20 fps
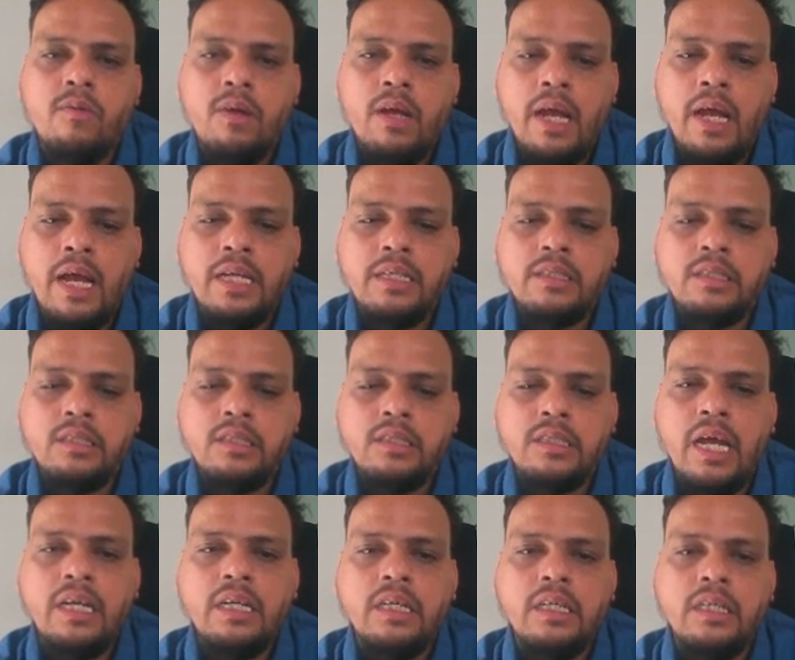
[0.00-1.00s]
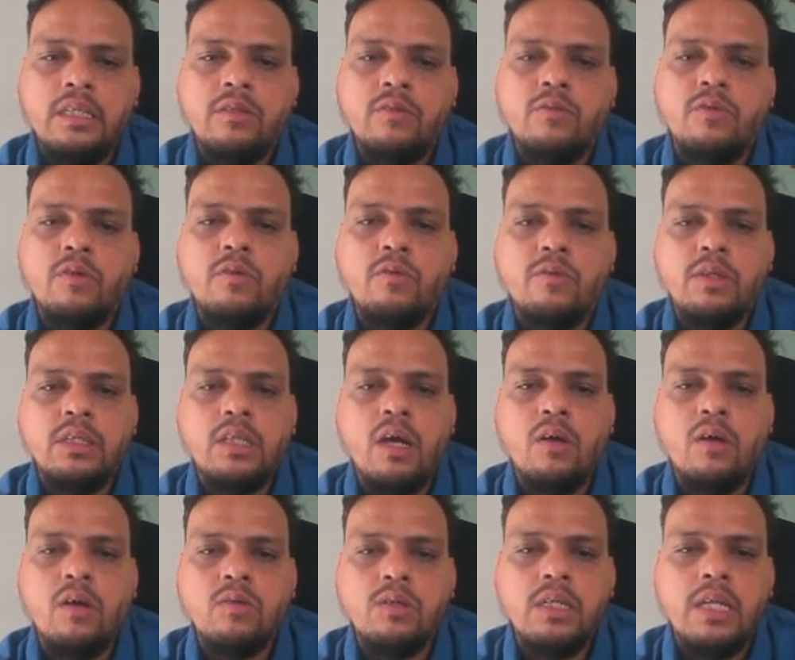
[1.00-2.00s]
has decided
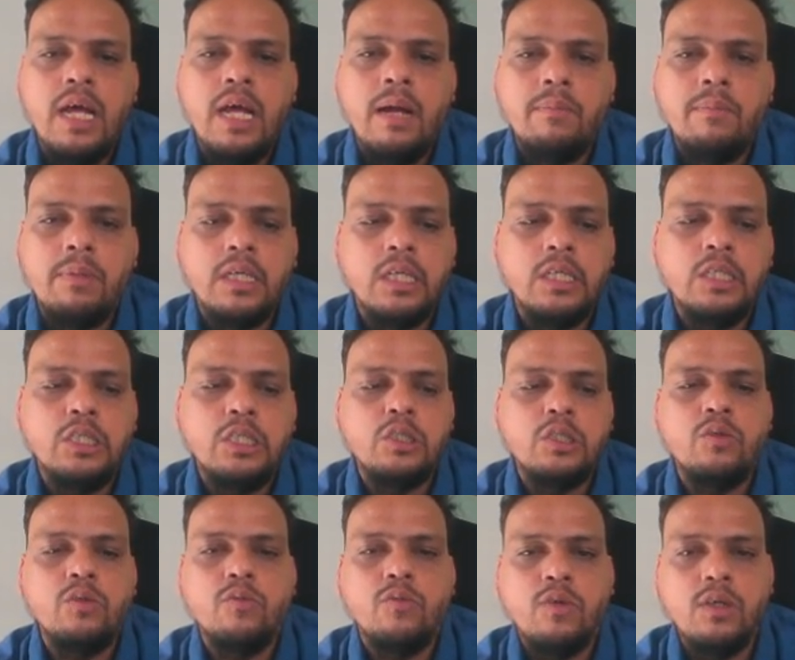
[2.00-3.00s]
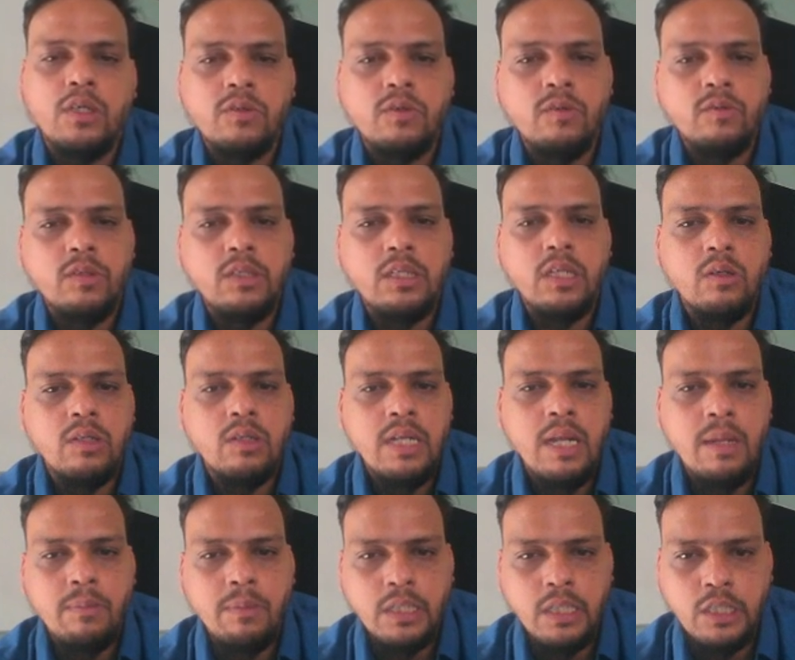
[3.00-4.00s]
50,000 application, first 50,000
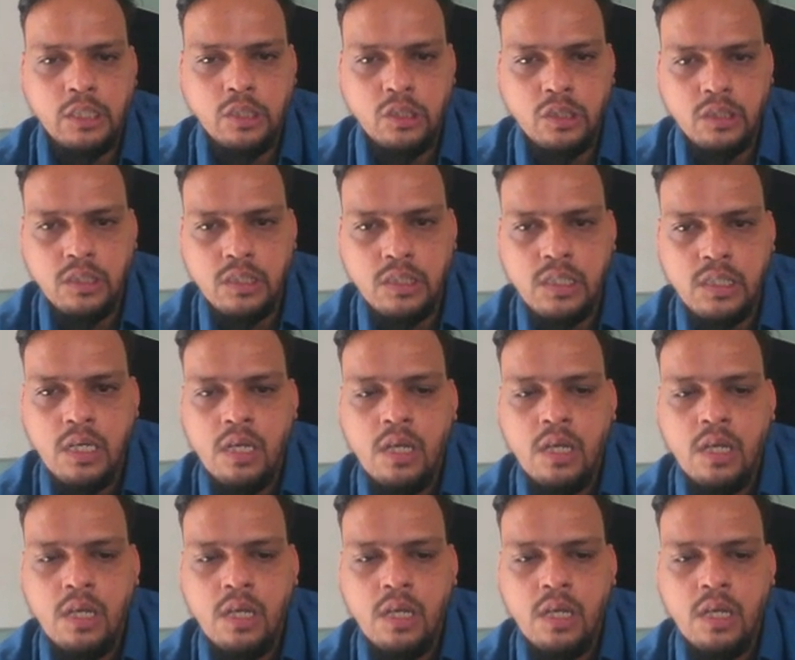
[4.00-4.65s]
applications